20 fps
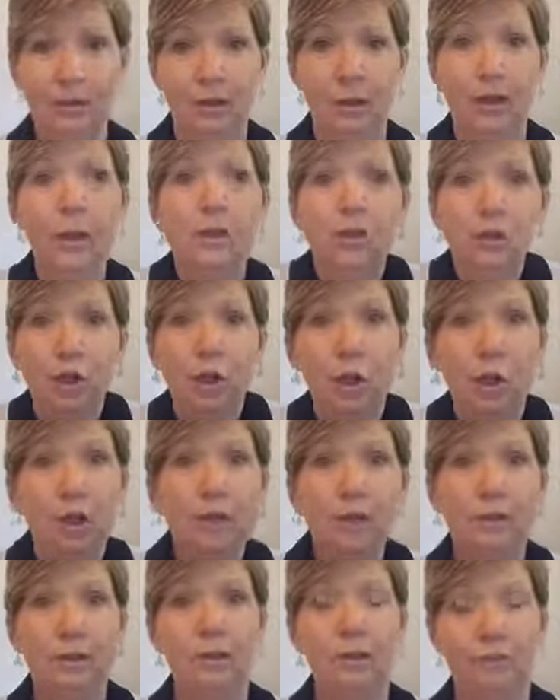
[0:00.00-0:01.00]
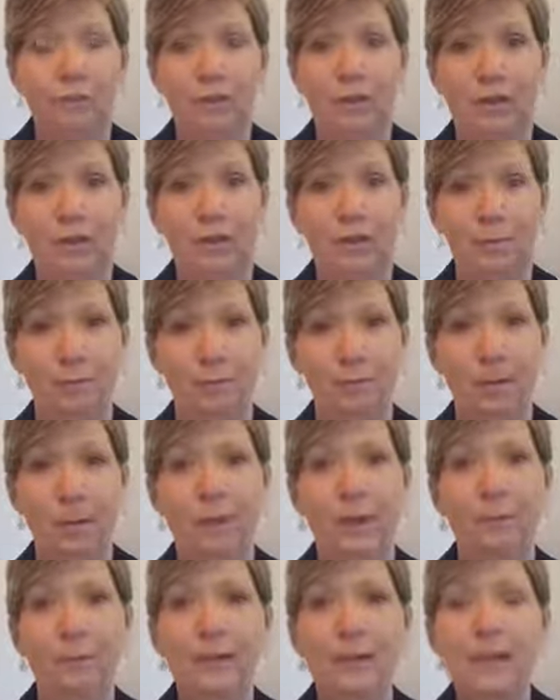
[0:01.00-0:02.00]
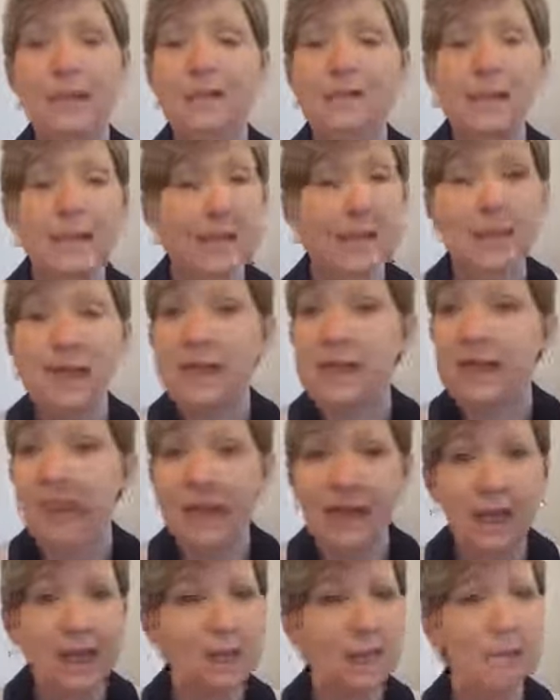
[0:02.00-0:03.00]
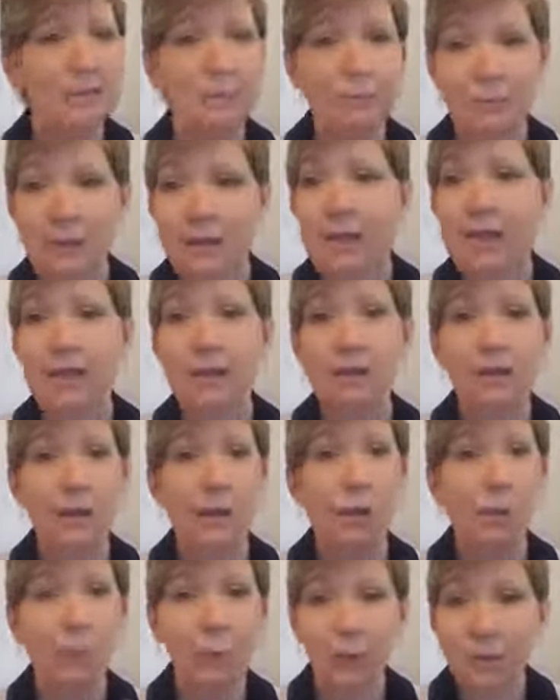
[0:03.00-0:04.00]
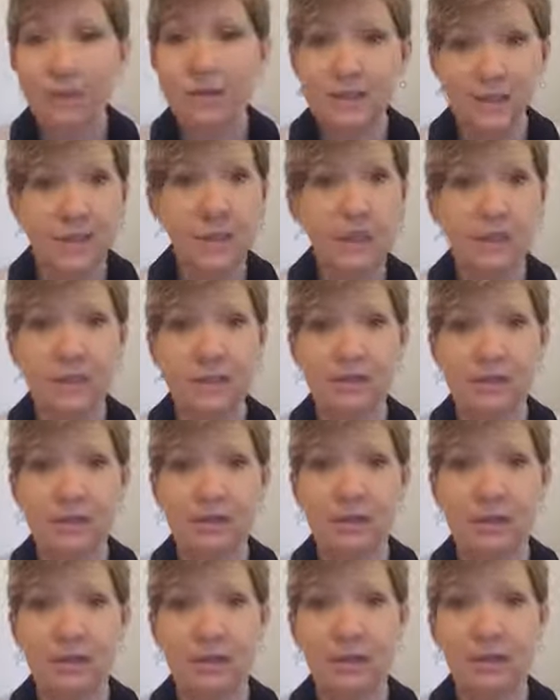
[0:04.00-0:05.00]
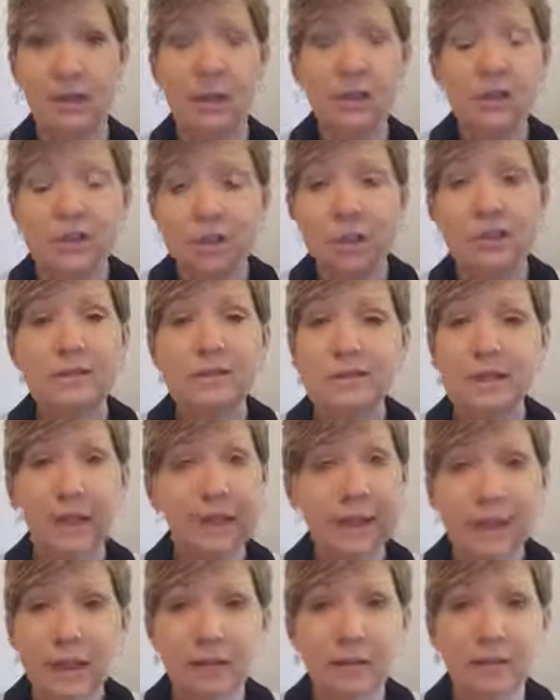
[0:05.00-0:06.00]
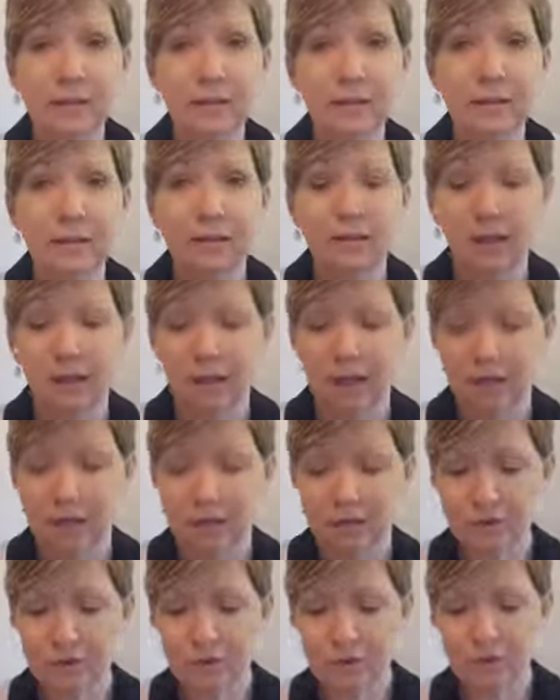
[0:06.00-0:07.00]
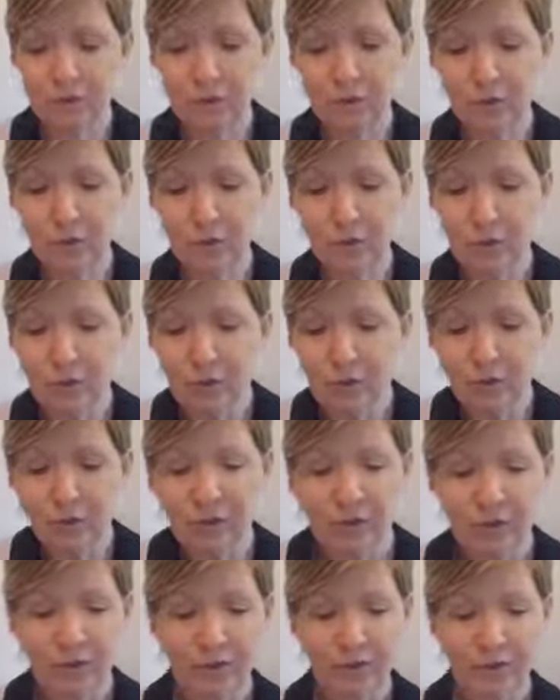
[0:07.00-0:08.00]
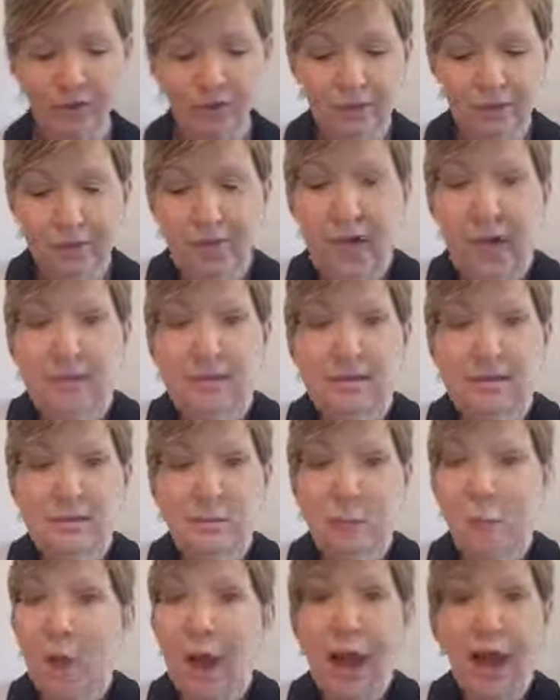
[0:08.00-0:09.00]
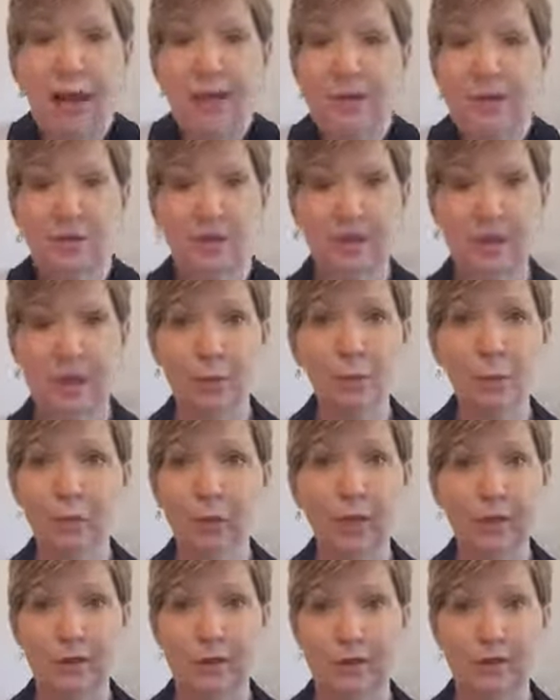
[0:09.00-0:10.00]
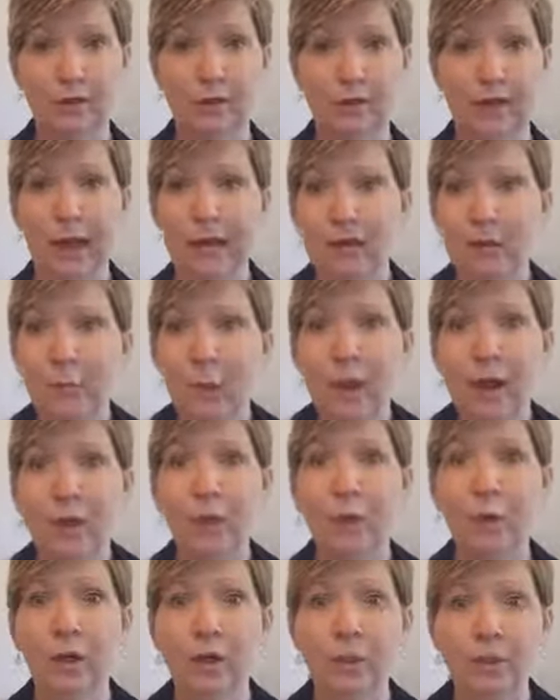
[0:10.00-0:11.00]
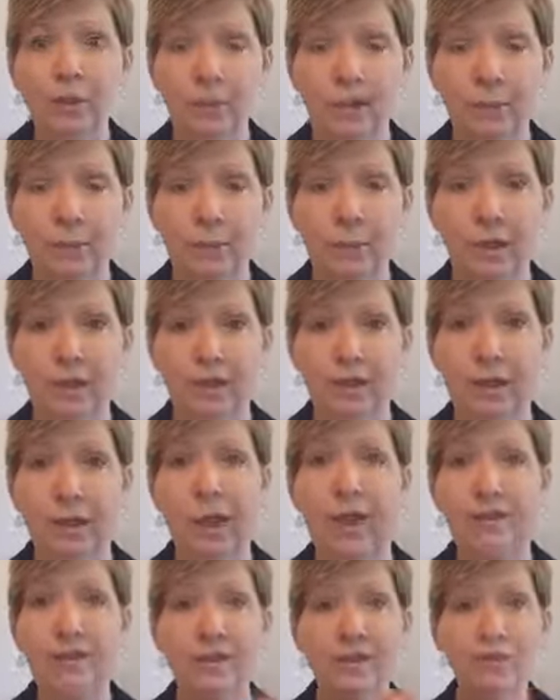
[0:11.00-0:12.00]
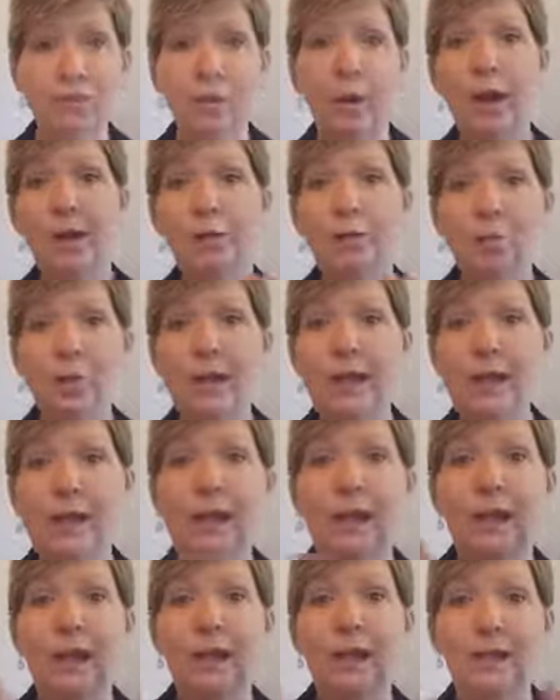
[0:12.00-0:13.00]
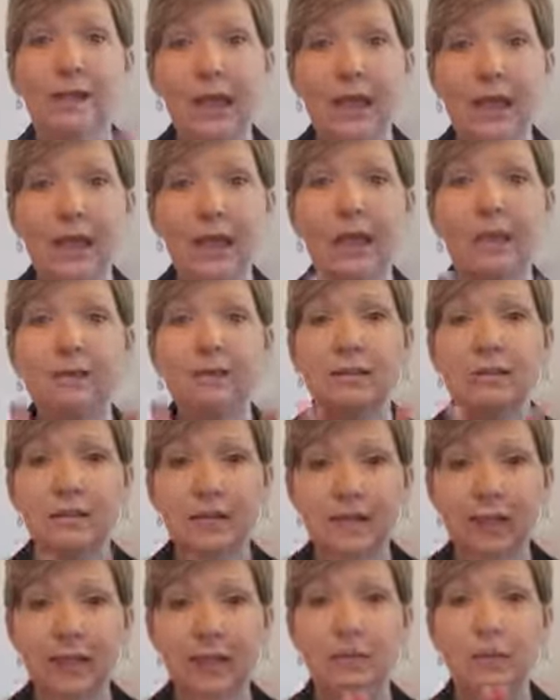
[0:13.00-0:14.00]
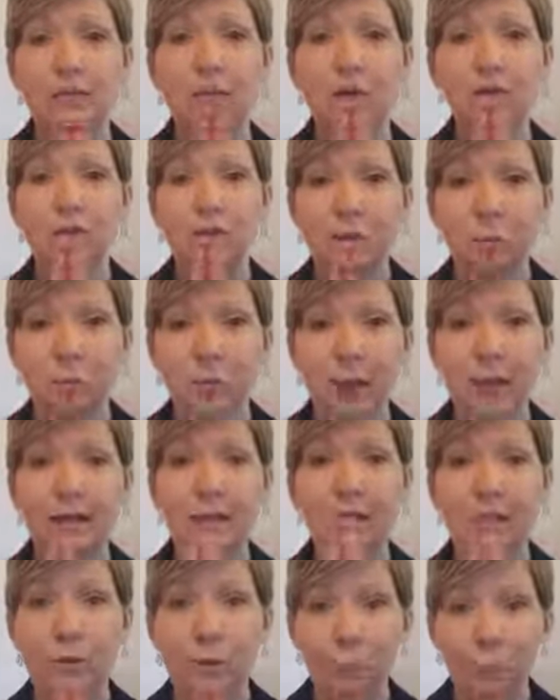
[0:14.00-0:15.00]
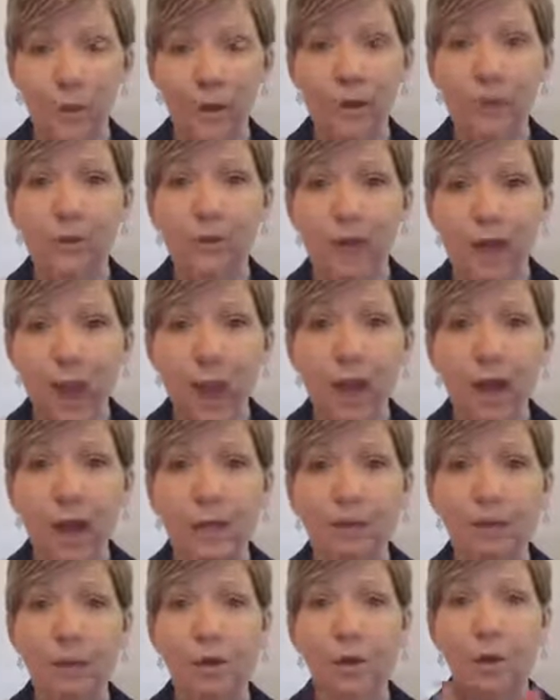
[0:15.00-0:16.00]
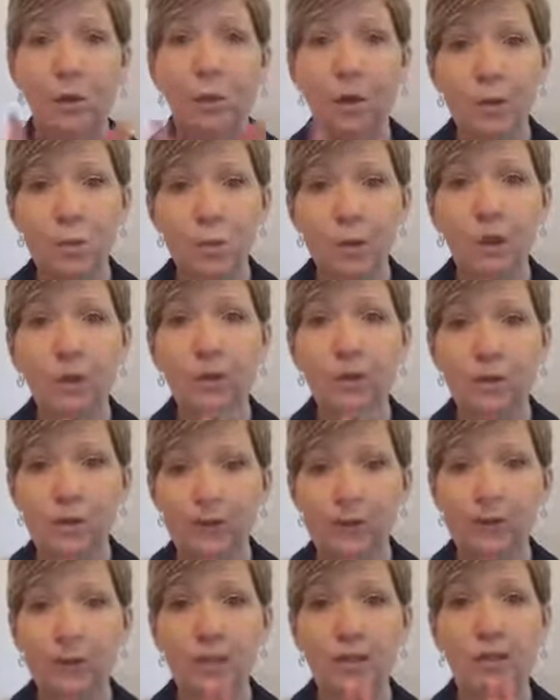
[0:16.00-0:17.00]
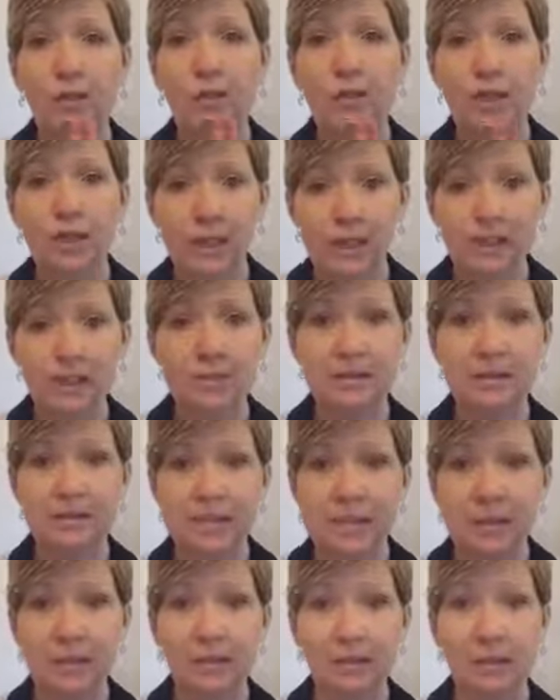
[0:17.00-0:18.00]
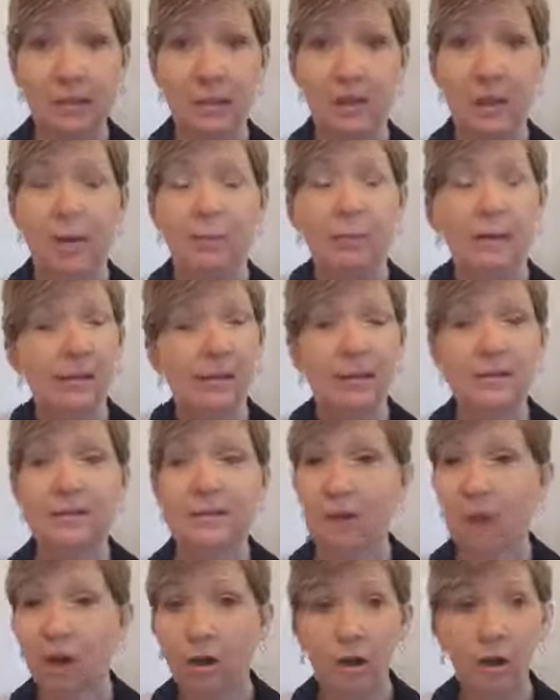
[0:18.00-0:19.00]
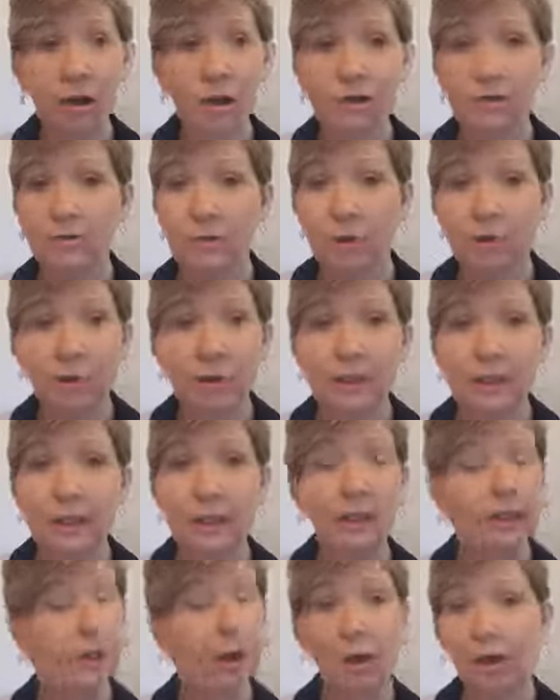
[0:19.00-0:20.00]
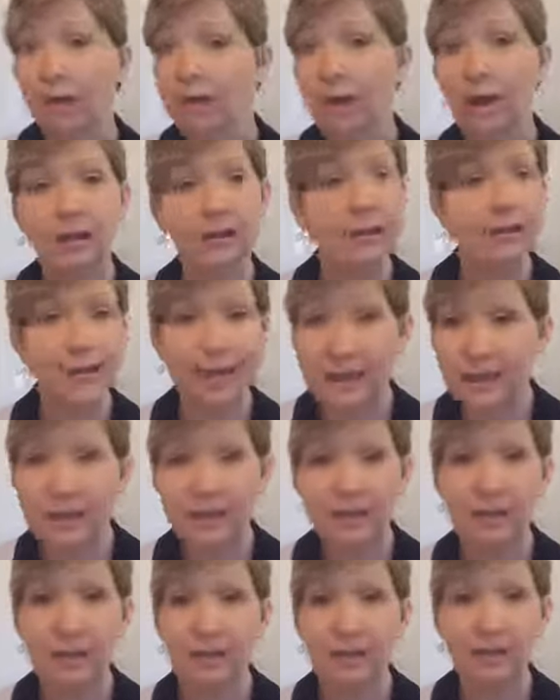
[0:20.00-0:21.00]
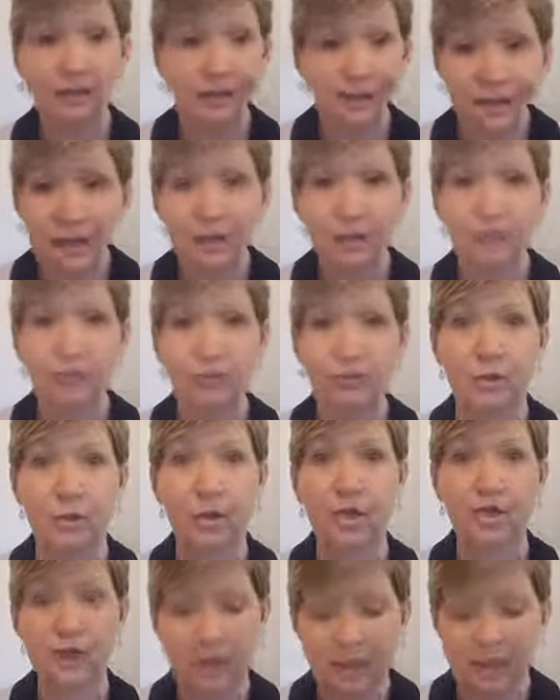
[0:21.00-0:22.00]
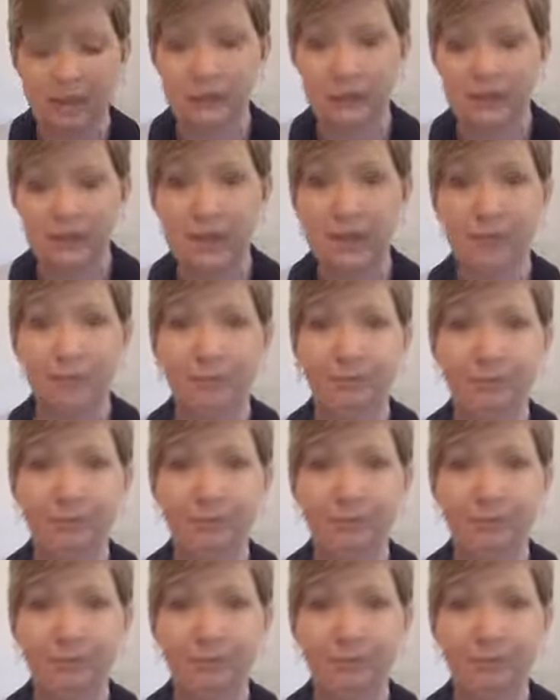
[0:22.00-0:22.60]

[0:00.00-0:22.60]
He couldn't live with them. Because he can't be where sin is. He just can't. And so that's why they're separated. That's why we're separated. That's why we can't live directly with God when we are living in sin. Because our God is holy and our God can't live in sin.